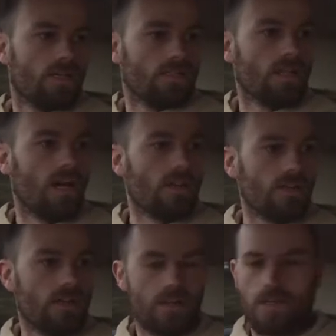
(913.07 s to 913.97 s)
So
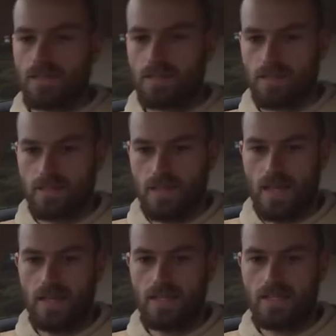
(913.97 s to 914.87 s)

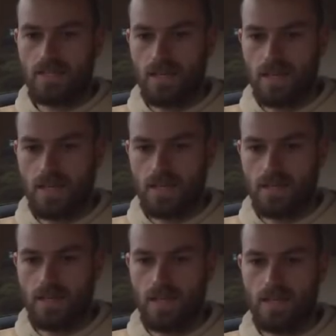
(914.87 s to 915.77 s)
any
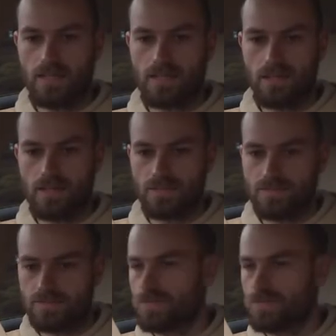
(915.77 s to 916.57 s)
kind of